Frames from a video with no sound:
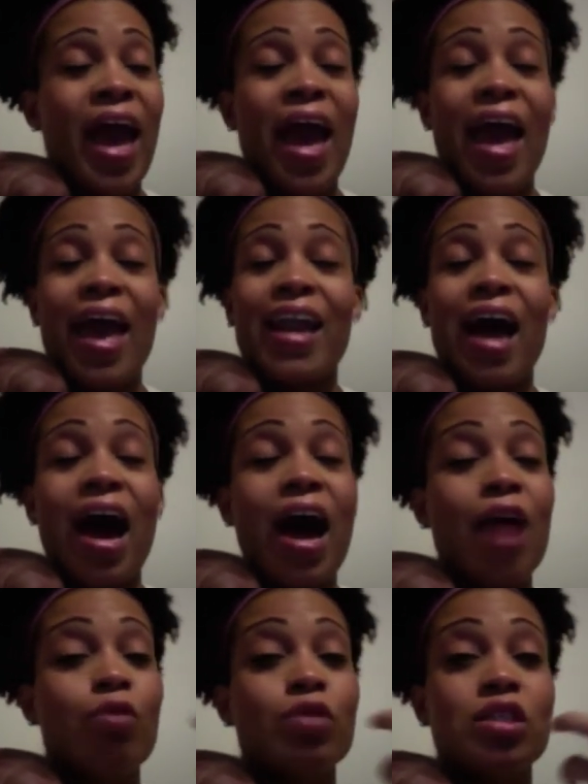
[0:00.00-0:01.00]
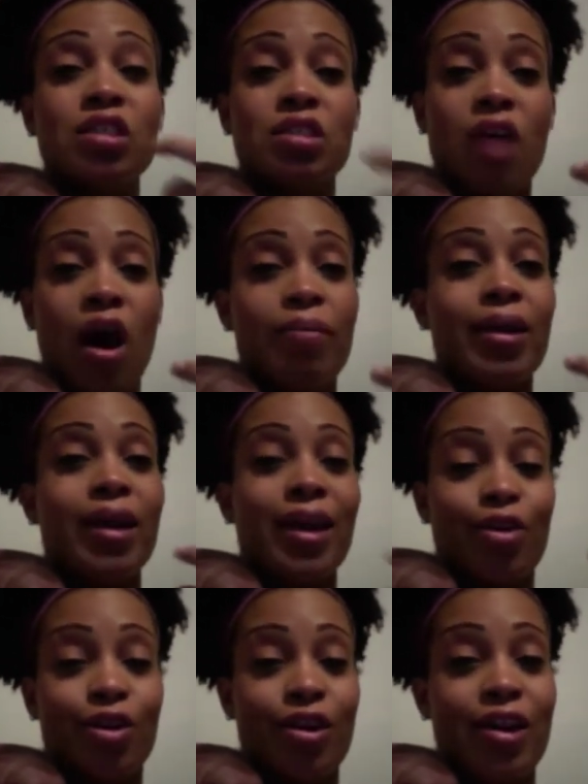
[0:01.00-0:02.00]
and I was sobbing in
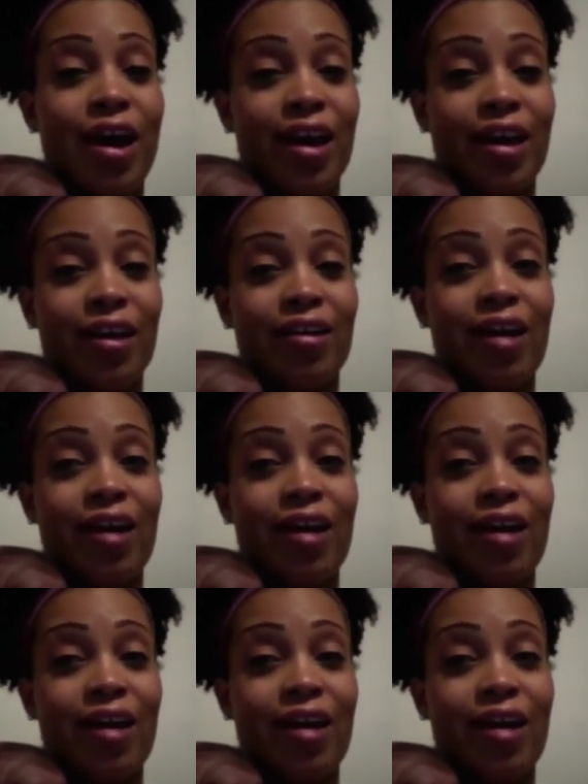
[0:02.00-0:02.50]
her neck.